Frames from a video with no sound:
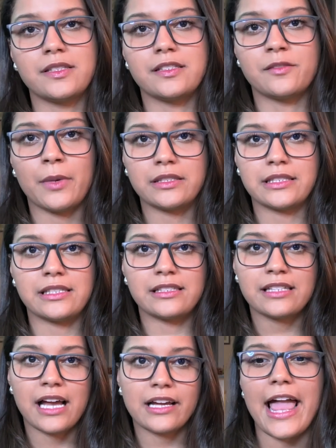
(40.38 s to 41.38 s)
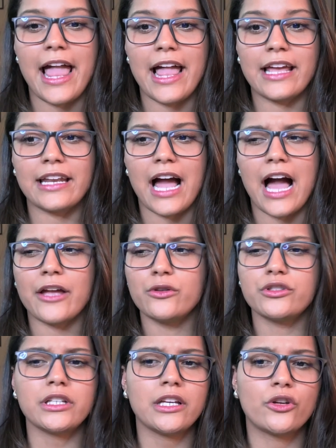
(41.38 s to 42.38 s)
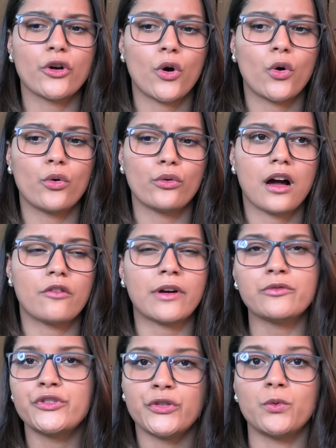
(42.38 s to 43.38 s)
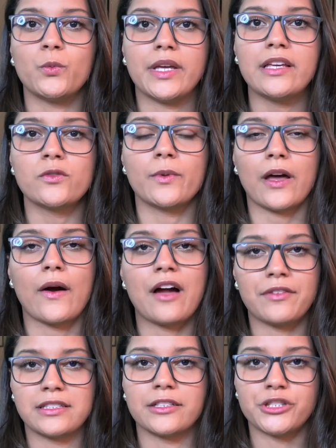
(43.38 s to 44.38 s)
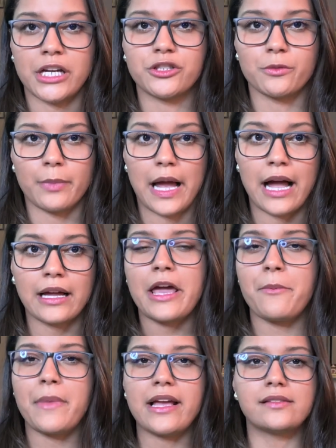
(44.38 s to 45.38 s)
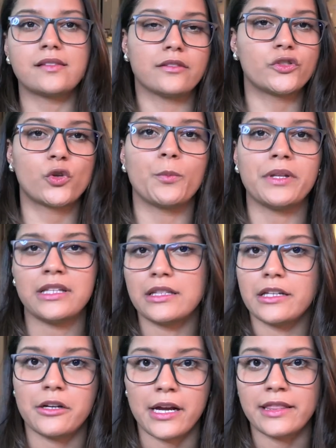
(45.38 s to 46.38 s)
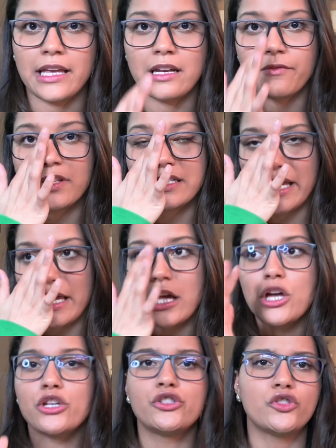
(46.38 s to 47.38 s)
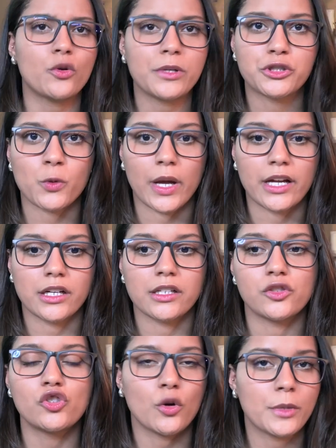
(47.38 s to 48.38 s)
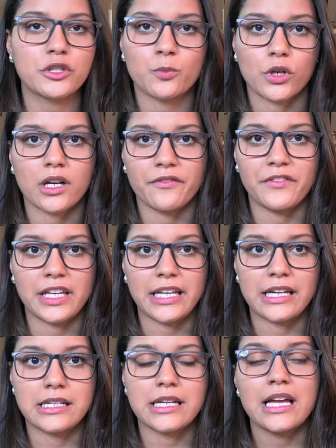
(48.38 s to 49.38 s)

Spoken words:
smells inside. And I usually go around 2 weeks without having to change a bag. It makes scooping the litter at the end of the day so much quicker, so much more convenient.